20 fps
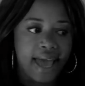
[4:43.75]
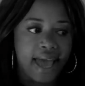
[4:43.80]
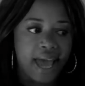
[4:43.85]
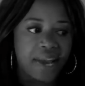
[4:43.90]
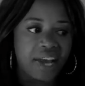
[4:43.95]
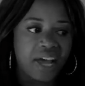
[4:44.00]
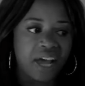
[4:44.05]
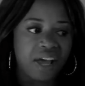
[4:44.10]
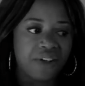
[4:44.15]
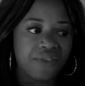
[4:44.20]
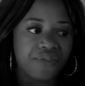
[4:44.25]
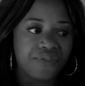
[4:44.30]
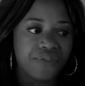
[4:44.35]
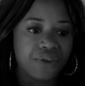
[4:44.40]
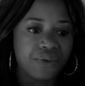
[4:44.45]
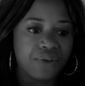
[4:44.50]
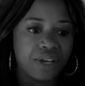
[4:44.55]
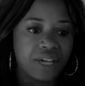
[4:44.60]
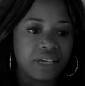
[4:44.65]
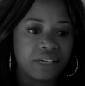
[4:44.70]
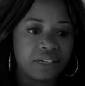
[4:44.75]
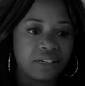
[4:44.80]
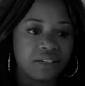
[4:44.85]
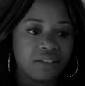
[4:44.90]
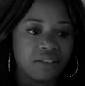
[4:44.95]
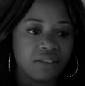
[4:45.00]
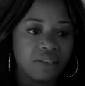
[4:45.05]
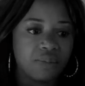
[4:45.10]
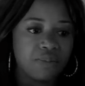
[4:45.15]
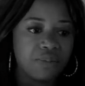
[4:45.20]
And I feel like
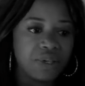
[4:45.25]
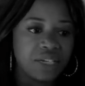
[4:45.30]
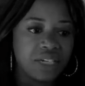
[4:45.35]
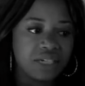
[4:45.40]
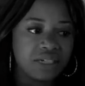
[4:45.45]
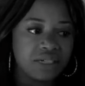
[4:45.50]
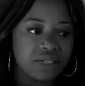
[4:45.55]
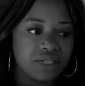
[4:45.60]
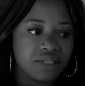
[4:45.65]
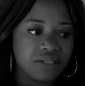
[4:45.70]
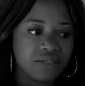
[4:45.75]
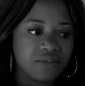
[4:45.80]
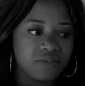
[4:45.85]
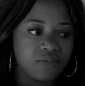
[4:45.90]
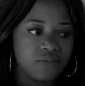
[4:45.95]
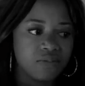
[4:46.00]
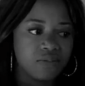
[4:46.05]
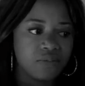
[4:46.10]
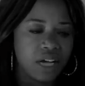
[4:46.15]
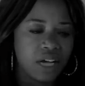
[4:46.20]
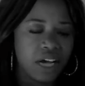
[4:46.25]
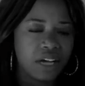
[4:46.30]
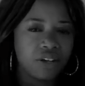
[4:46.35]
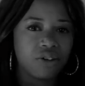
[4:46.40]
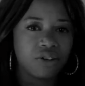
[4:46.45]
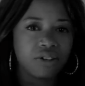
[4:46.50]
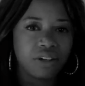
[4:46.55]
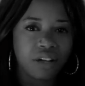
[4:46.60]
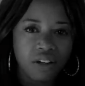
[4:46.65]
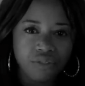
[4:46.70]
the minute I
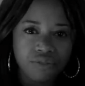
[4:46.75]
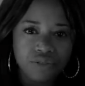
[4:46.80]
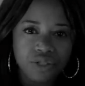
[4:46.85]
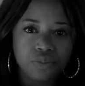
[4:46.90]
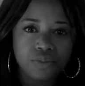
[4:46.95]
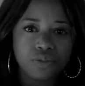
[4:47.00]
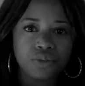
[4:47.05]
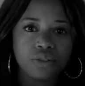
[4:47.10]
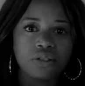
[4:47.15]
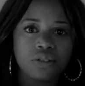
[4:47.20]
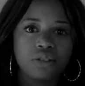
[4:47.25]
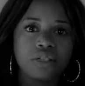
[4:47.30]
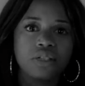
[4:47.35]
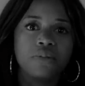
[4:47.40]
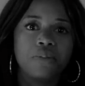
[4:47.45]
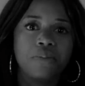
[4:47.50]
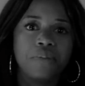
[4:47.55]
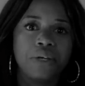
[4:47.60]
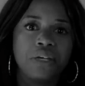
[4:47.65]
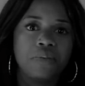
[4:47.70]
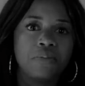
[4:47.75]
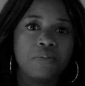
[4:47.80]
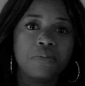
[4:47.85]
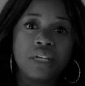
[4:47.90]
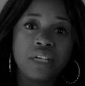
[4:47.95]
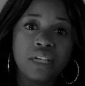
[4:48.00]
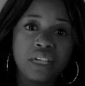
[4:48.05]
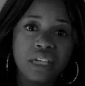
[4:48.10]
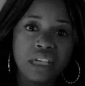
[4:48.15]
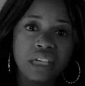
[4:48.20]
got comfortable in being
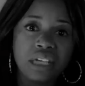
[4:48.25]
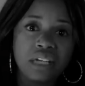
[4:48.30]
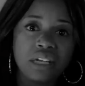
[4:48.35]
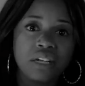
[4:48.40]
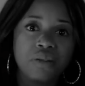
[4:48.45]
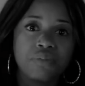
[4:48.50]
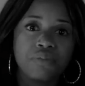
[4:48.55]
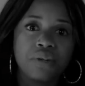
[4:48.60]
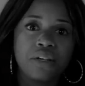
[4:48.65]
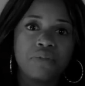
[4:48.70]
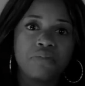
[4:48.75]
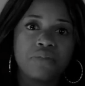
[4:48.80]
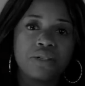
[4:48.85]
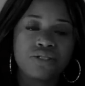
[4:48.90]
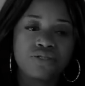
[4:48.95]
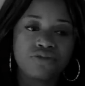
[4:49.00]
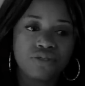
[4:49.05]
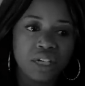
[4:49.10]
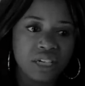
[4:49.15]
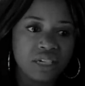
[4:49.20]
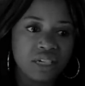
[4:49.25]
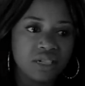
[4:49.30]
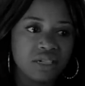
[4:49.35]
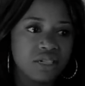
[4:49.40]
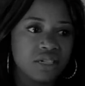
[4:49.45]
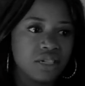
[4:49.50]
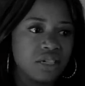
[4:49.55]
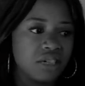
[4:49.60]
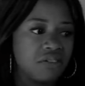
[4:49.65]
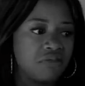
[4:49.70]
me, in being MISRED,
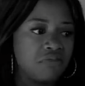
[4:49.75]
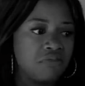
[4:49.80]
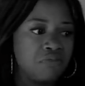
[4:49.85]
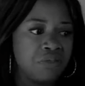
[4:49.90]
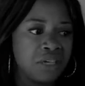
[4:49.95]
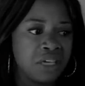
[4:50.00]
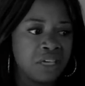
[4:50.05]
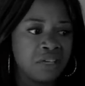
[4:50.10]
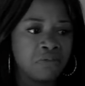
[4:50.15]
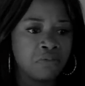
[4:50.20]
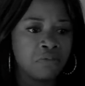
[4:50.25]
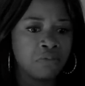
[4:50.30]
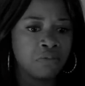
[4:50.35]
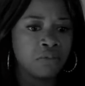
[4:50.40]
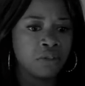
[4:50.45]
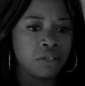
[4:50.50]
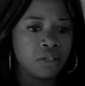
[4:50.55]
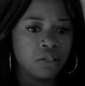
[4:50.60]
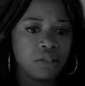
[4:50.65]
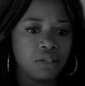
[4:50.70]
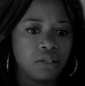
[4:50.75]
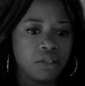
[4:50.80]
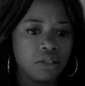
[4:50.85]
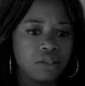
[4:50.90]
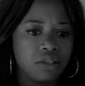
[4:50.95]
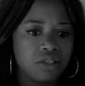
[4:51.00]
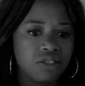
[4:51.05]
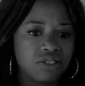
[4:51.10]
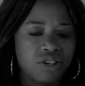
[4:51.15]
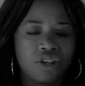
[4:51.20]
in being
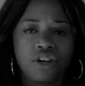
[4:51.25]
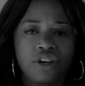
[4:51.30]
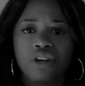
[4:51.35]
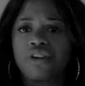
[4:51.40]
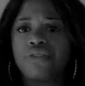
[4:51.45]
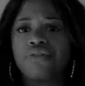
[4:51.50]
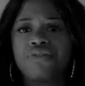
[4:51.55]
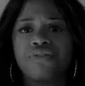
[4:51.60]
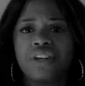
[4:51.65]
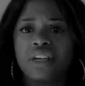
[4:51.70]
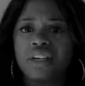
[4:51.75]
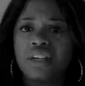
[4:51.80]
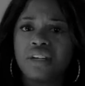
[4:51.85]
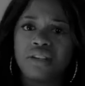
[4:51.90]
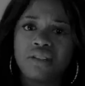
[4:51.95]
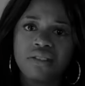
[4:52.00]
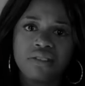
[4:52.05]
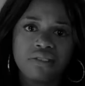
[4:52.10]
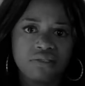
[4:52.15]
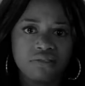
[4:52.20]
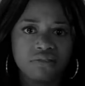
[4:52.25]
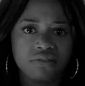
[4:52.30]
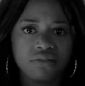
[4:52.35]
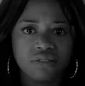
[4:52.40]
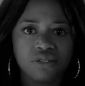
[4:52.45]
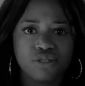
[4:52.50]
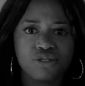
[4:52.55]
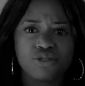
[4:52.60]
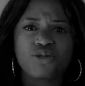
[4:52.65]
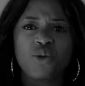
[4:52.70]
this curvy,
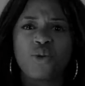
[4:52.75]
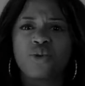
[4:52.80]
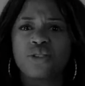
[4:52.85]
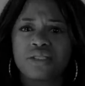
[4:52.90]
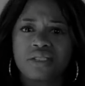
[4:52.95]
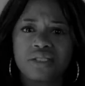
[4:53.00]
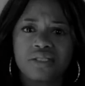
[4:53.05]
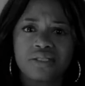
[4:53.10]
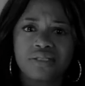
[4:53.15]
short,